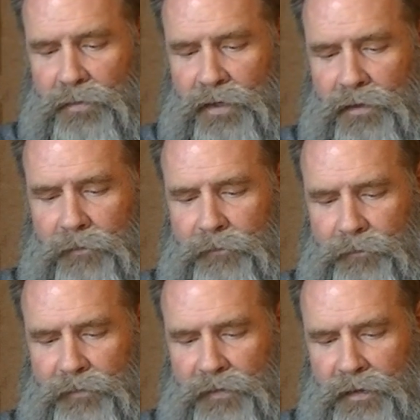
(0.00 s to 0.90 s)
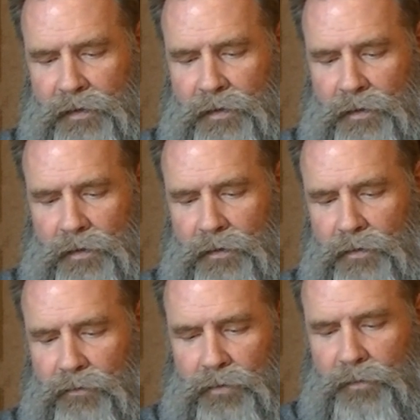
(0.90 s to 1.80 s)
it.
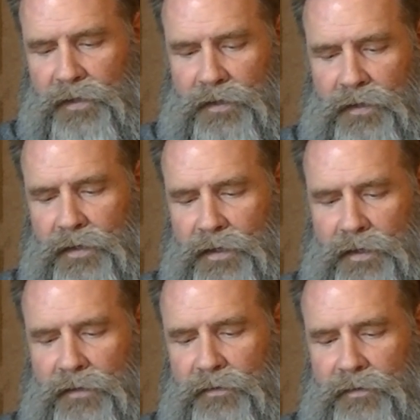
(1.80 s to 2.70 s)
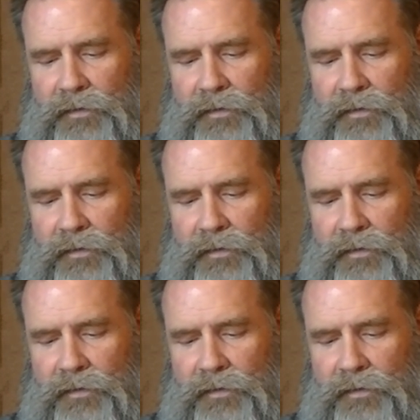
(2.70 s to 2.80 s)
Rub that in nice.